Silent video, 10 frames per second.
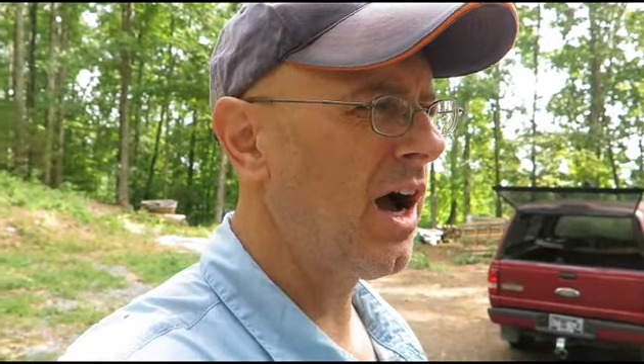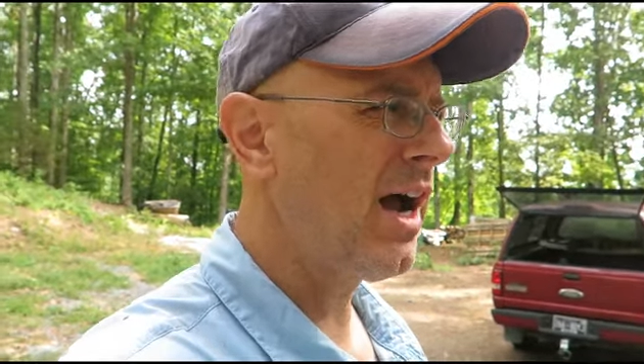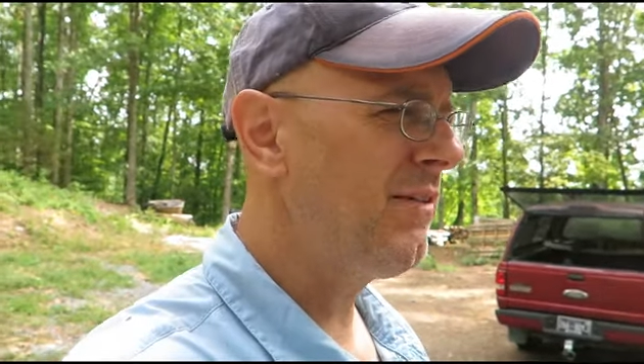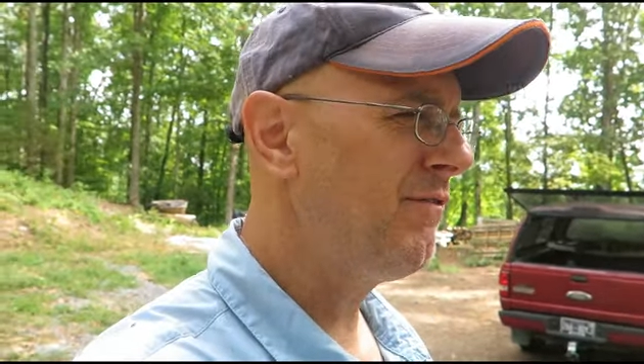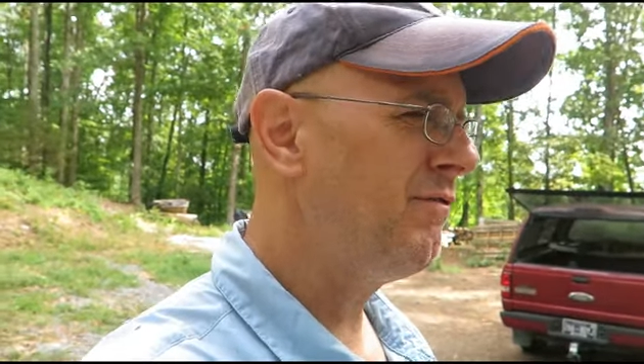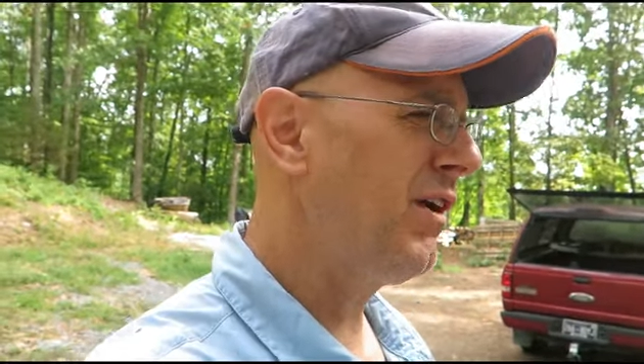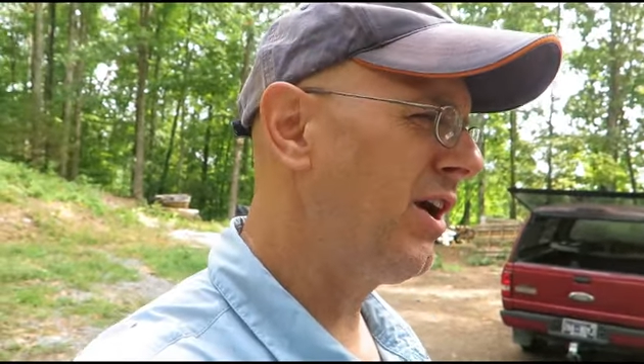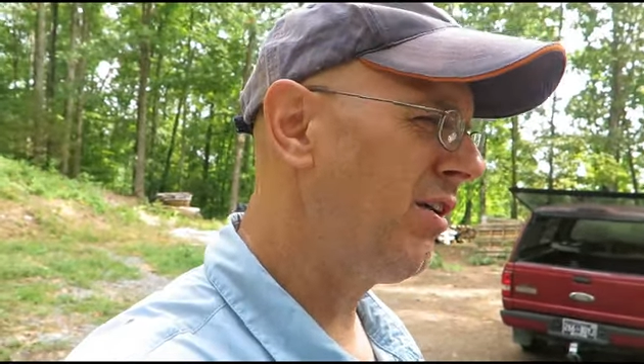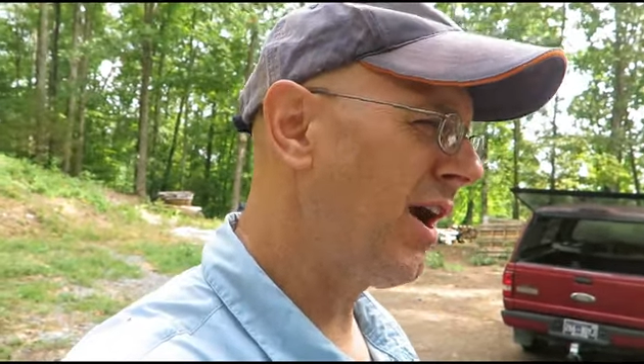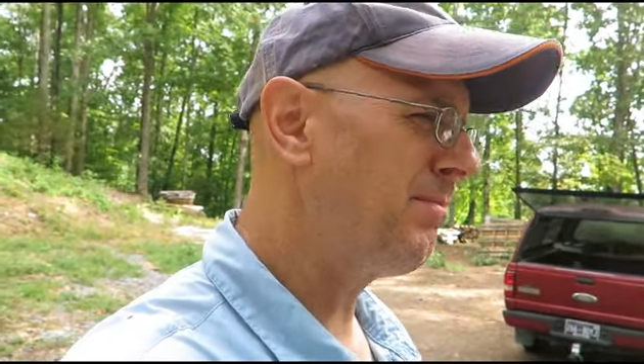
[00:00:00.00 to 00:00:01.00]
I
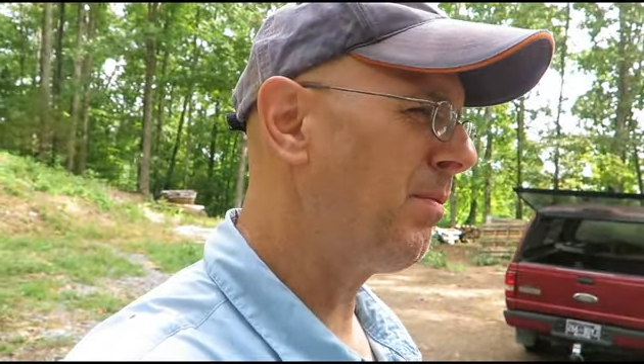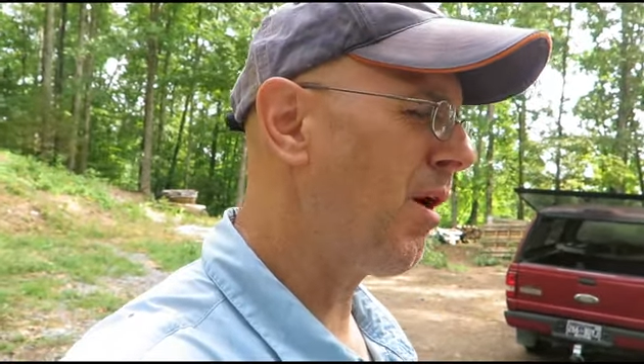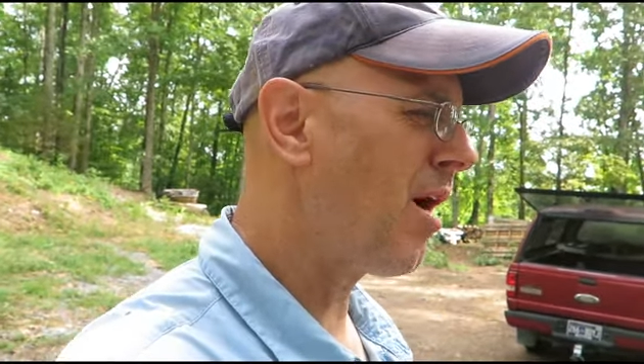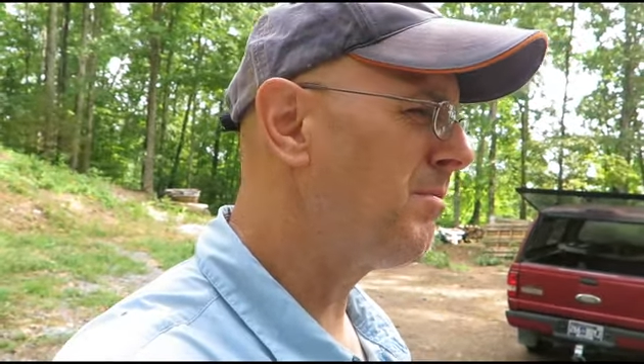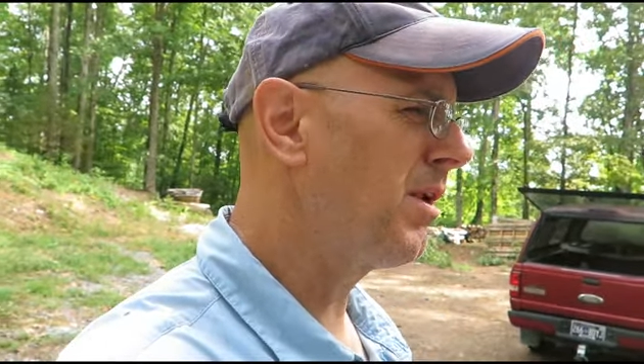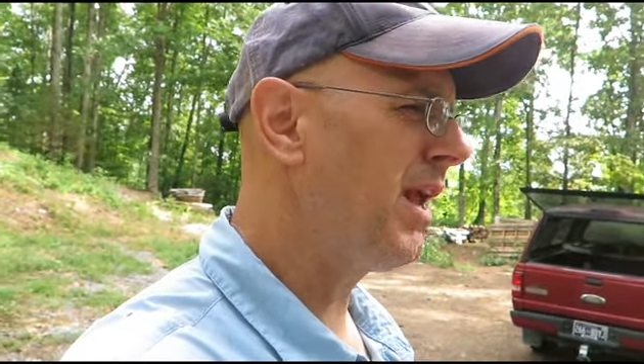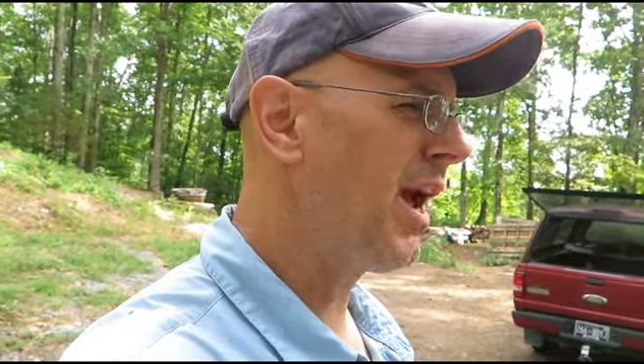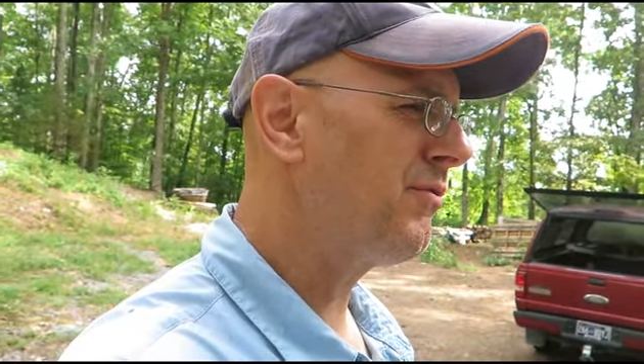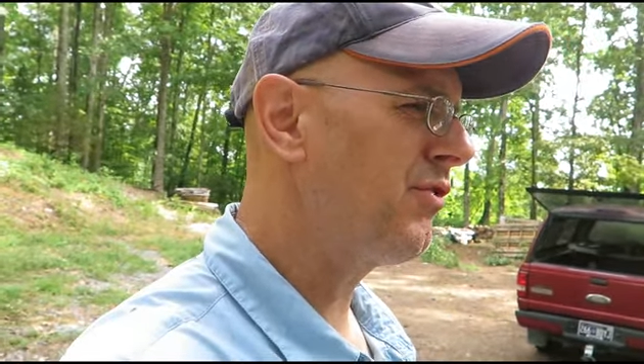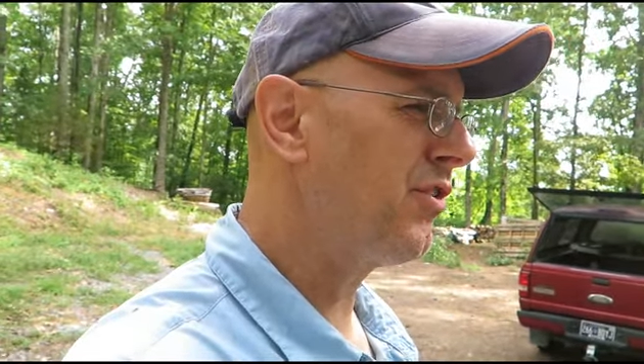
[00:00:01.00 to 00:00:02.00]
figure I probably
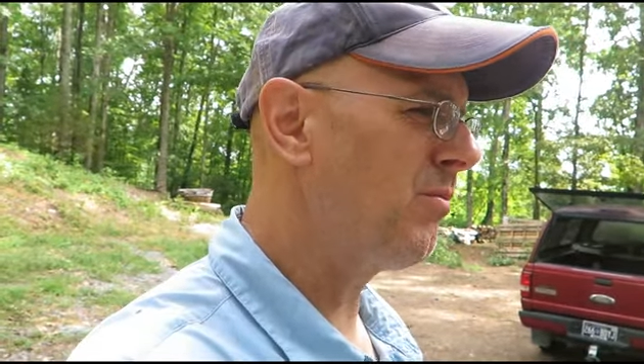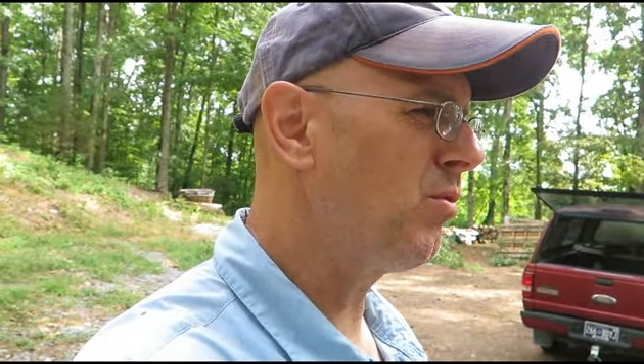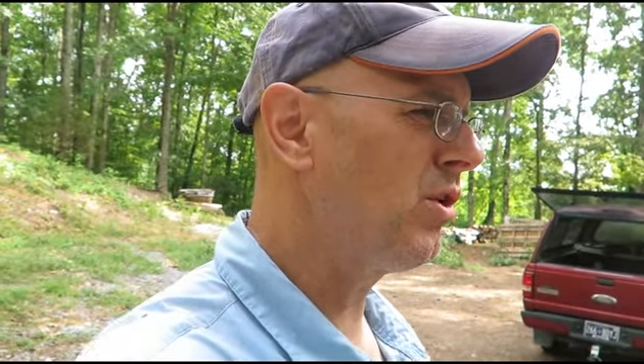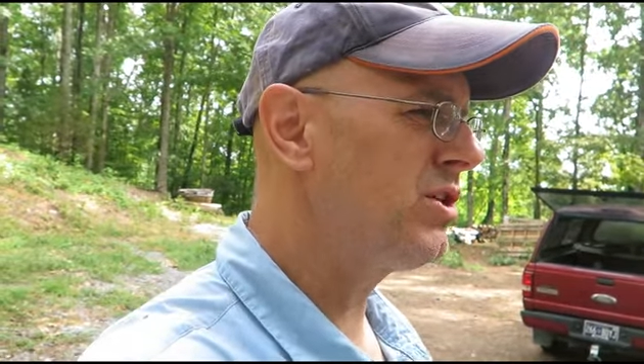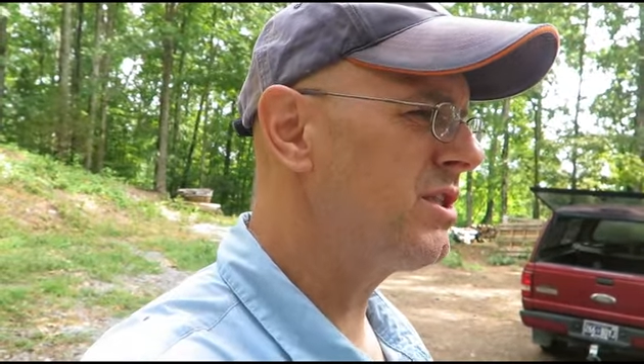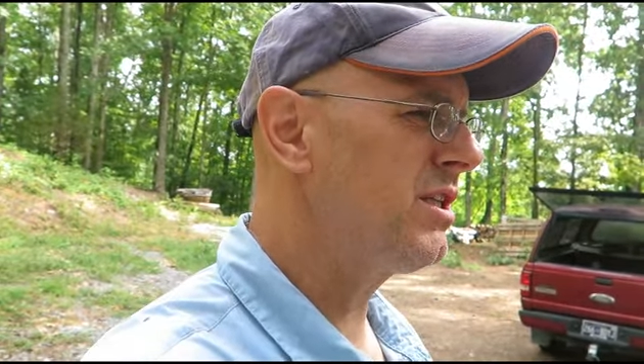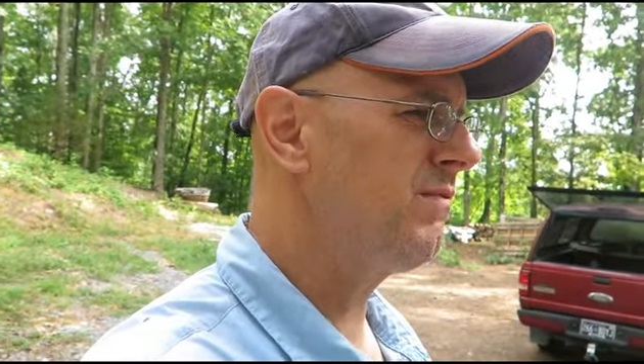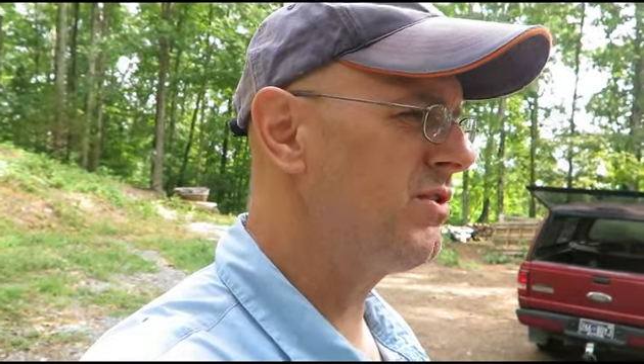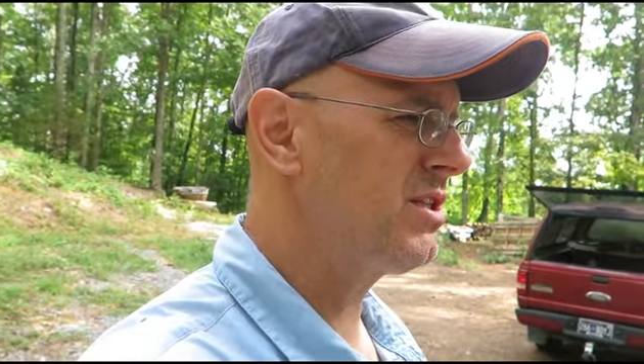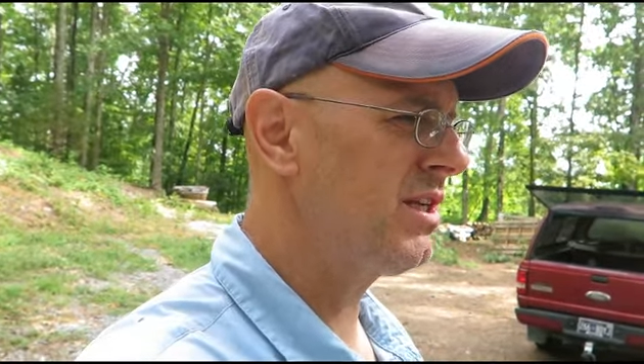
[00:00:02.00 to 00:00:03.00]
have somewhere in
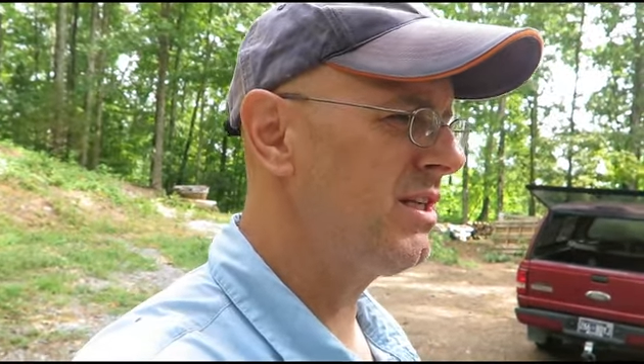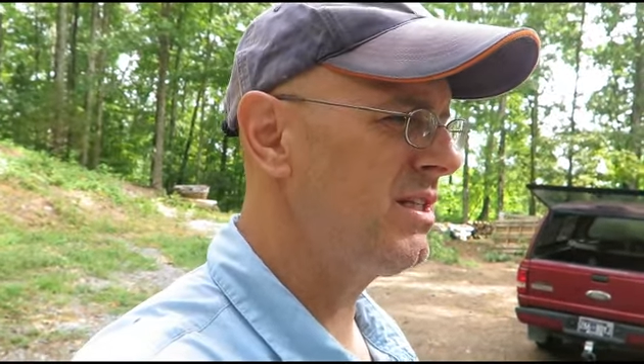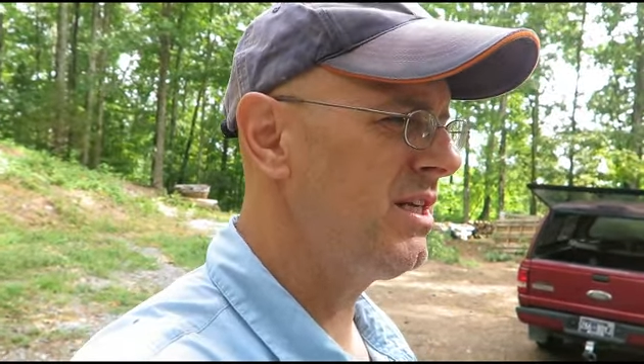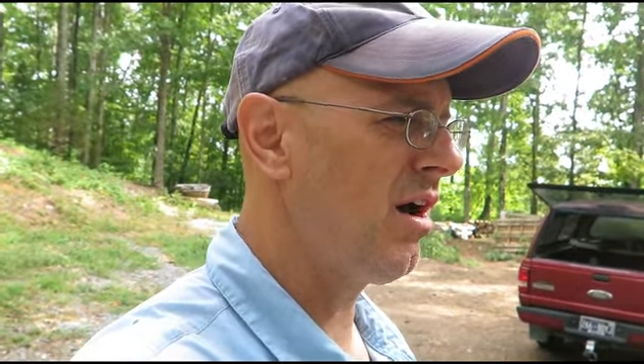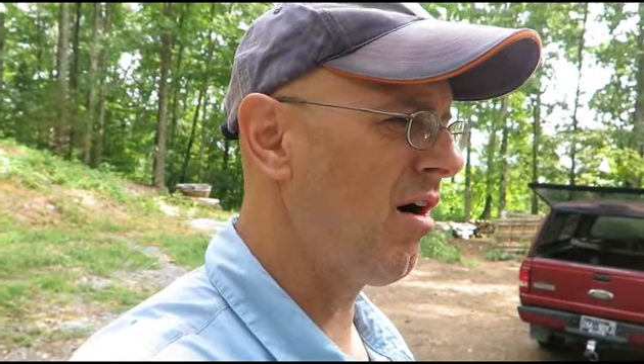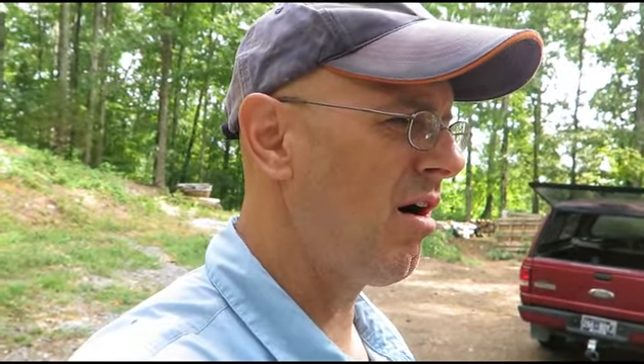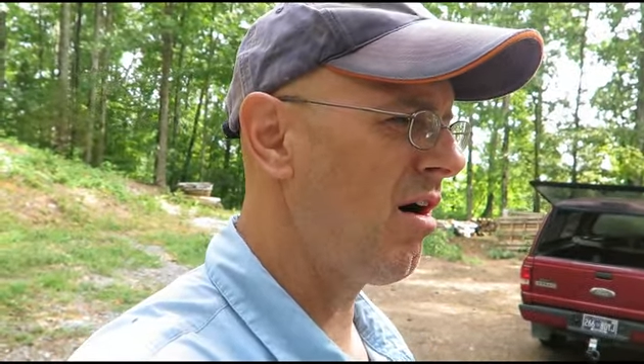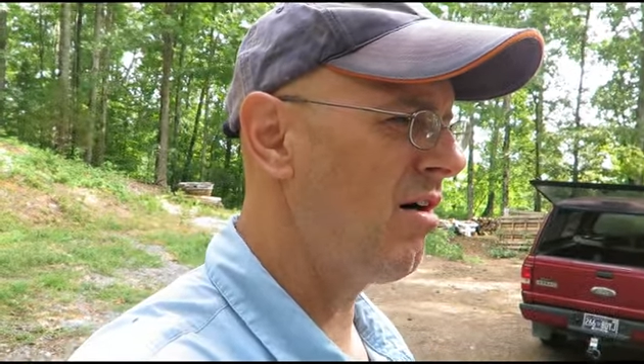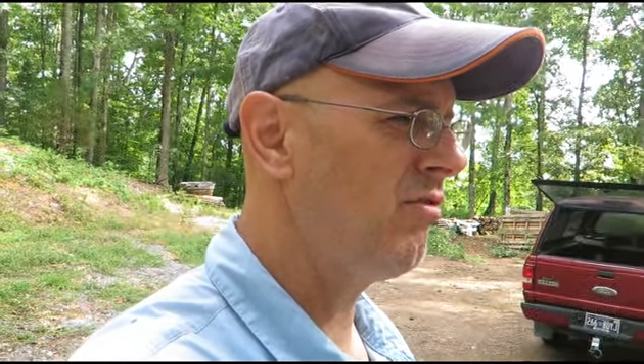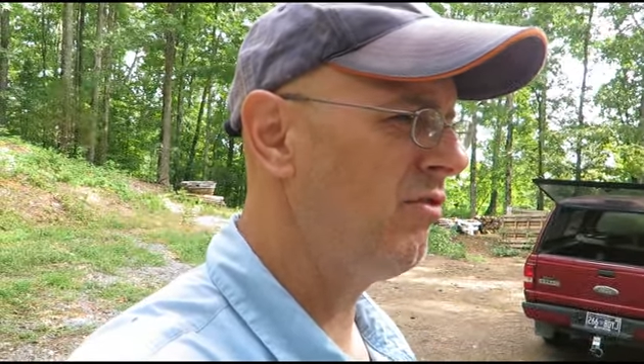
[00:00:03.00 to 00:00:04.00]
the vicinity
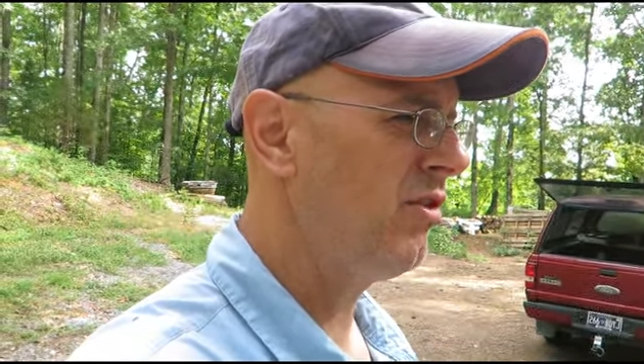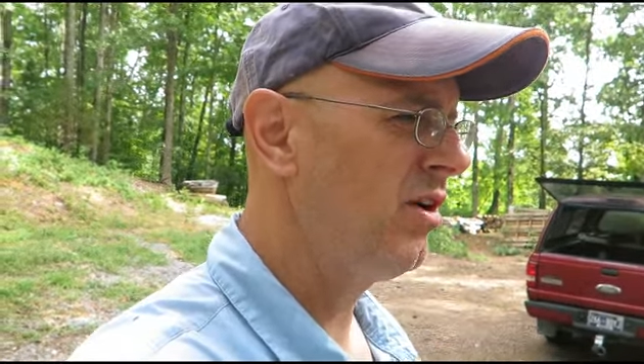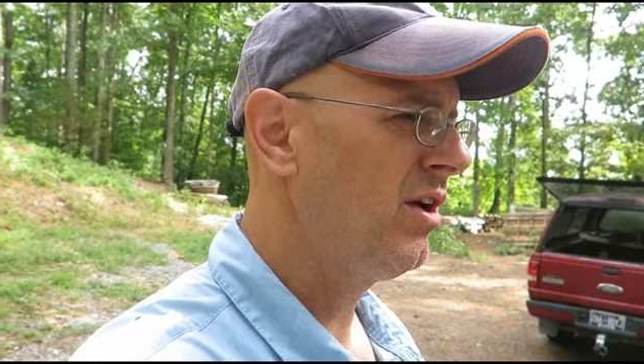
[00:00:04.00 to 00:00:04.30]
of